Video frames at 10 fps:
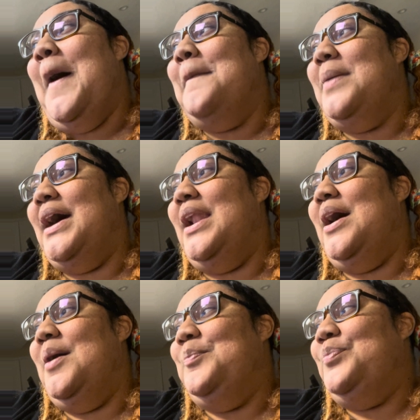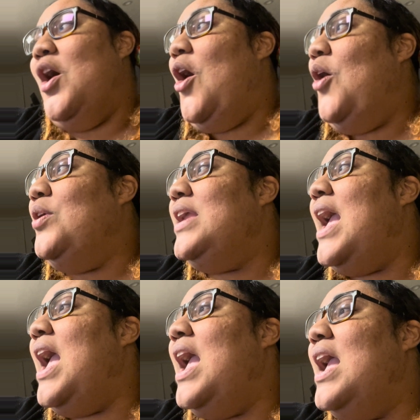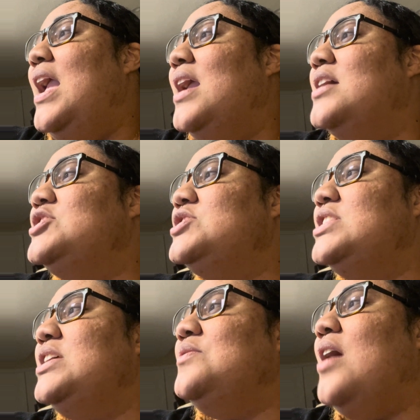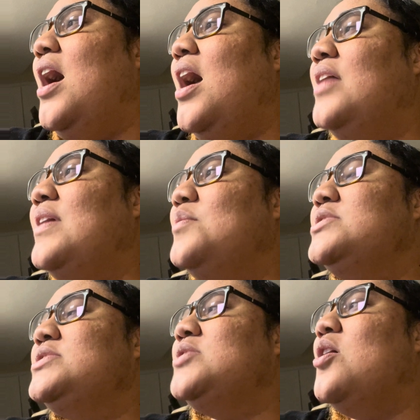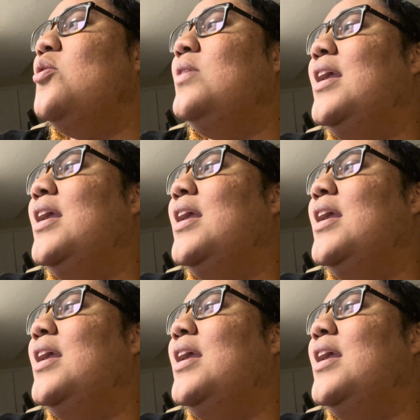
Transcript: But oh yay, She-Ra, that was so